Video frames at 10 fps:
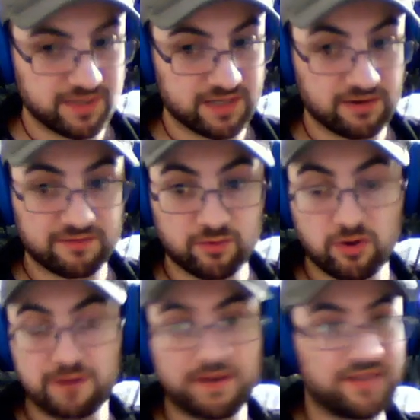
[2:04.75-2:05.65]
But you don't have to
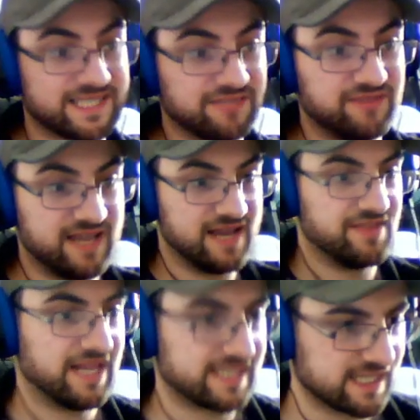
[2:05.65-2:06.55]
worry about that stuff yet.
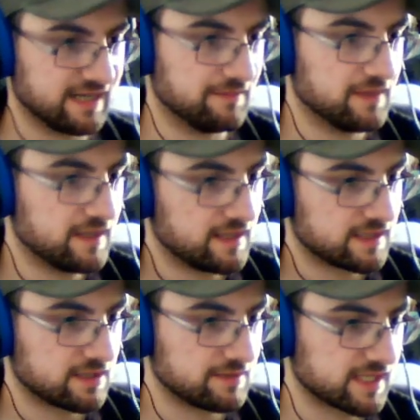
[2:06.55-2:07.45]
That's to come.
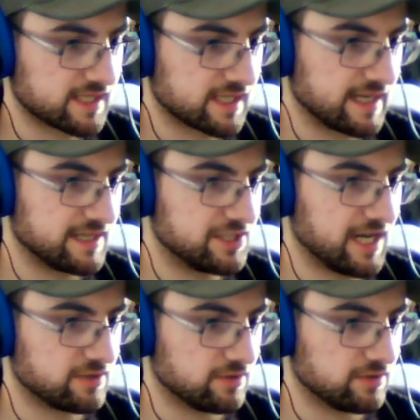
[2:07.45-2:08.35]
So I'm just going to select
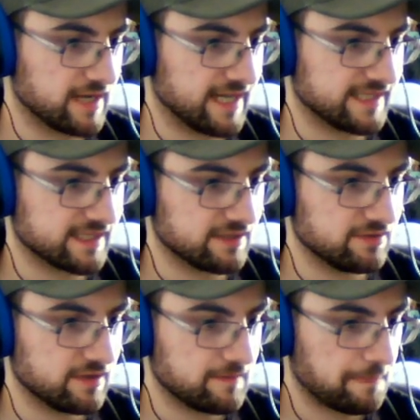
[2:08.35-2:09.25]
Jackdaw and Anzo.
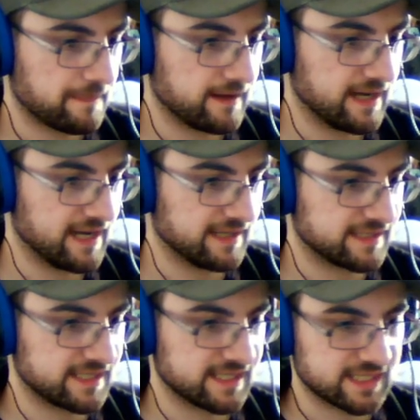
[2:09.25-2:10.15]
And
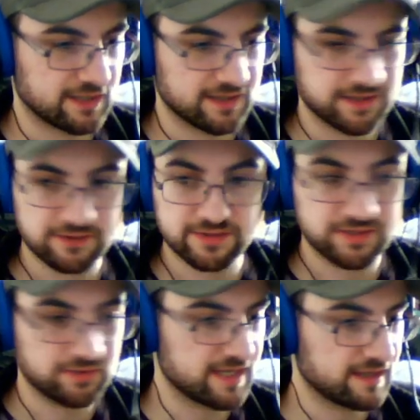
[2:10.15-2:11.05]
see, it's slotted those
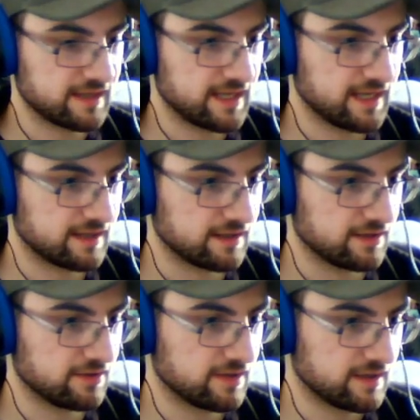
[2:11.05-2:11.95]
two in. Hit
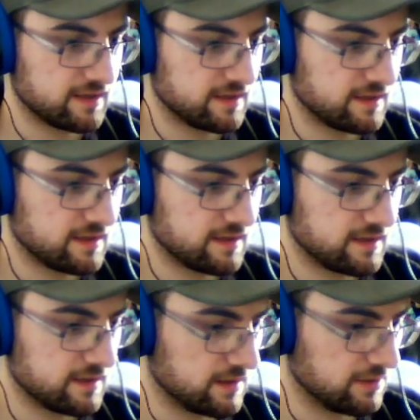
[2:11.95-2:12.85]
go.
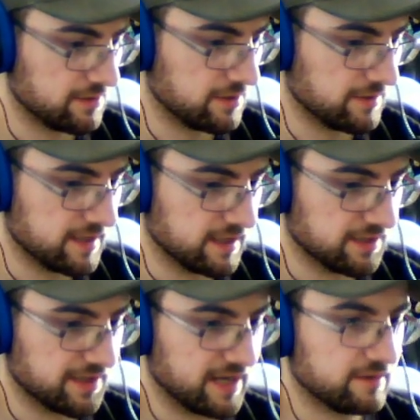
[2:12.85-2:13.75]
Oh no, it
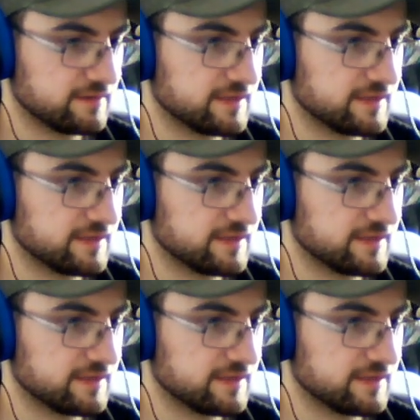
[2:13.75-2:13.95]
nulled out.